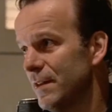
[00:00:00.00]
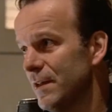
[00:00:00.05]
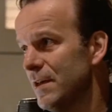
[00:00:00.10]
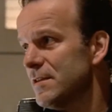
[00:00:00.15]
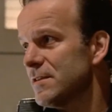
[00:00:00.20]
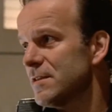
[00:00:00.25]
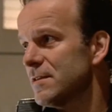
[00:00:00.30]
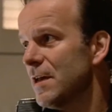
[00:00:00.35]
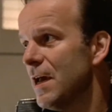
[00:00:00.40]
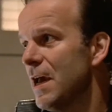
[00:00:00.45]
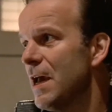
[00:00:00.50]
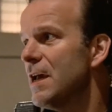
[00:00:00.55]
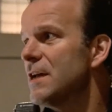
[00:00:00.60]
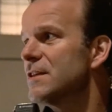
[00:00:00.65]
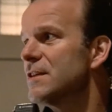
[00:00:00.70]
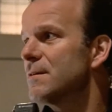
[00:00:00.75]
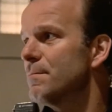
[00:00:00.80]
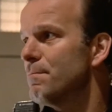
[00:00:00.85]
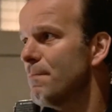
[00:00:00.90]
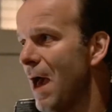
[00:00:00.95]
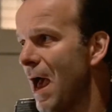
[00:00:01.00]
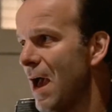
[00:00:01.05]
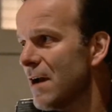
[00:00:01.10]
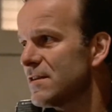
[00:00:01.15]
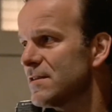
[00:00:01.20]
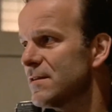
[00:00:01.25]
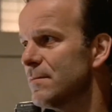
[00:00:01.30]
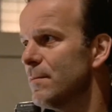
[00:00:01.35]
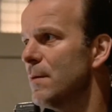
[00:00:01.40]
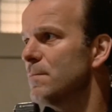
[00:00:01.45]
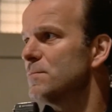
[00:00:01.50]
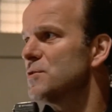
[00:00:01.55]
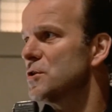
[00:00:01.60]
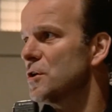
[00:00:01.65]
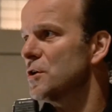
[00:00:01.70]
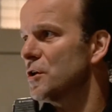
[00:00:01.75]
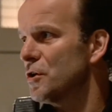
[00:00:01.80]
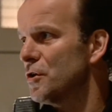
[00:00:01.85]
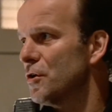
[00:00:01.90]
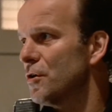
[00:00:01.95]
This is a maximum
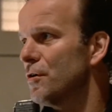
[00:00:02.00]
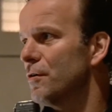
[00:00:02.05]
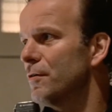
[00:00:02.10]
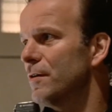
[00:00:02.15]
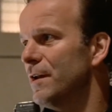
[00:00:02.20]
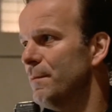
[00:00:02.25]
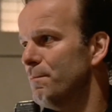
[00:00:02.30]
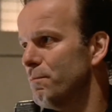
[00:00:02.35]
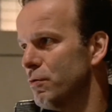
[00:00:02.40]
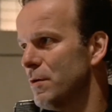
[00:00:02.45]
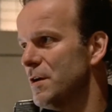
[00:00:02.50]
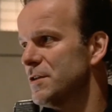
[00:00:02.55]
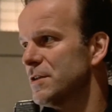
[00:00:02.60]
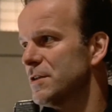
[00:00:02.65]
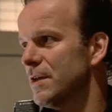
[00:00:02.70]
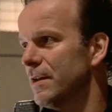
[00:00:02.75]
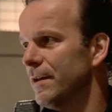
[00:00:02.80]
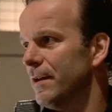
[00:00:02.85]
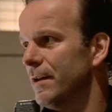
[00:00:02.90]
security prison.